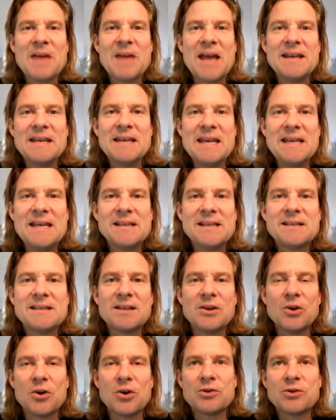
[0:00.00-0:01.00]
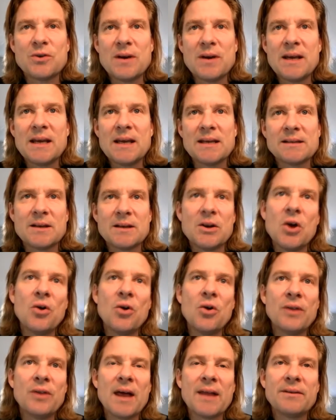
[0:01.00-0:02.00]
needs the nurturing, and to
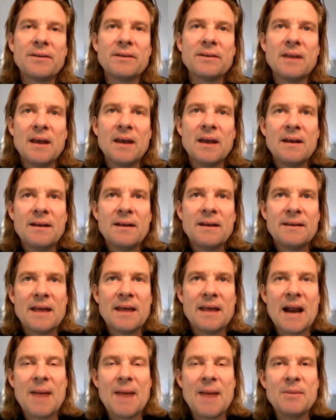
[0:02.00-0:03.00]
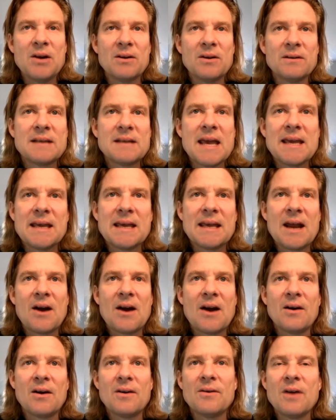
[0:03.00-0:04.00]
know that I'm here taking
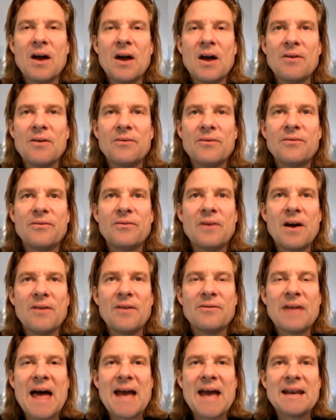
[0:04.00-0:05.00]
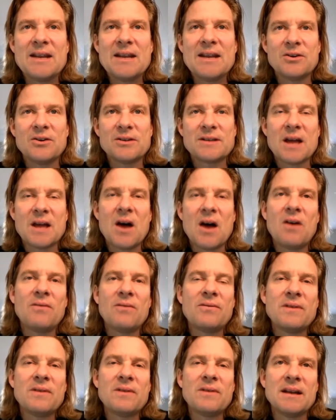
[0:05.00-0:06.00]
care of that inner self.
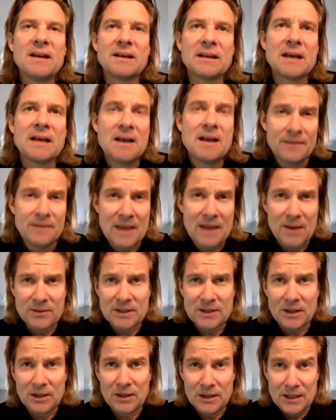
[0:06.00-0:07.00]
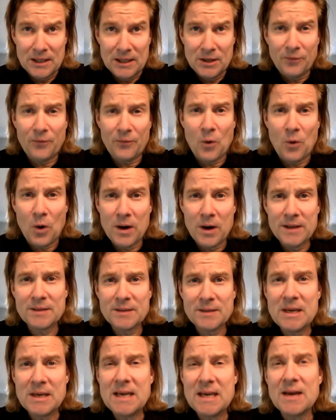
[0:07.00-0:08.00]
And that was a little foreign to
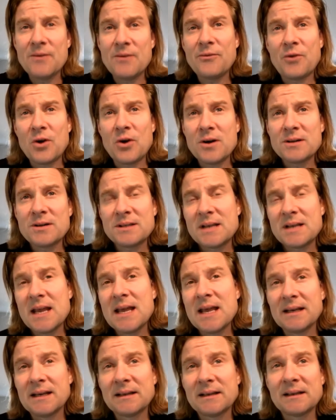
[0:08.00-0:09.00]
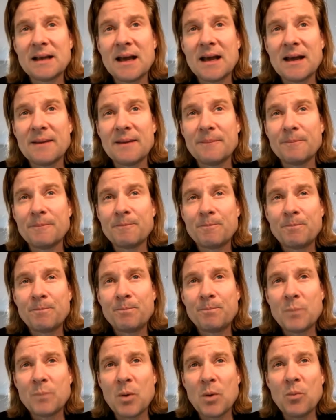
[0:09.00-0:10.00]
me at first, and
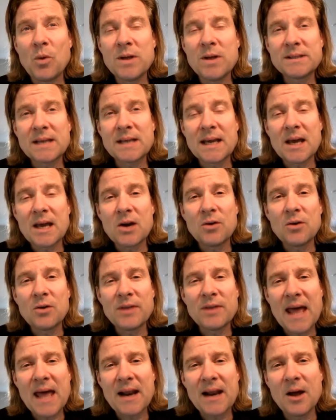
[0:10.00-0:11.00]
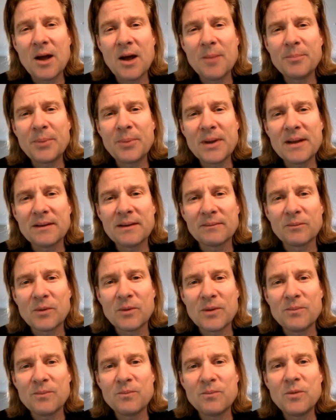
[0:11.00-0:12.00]
but once I got over that hump and
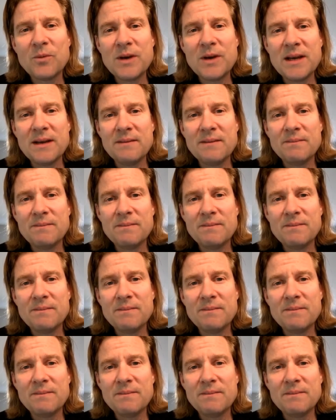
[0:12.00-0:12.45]
we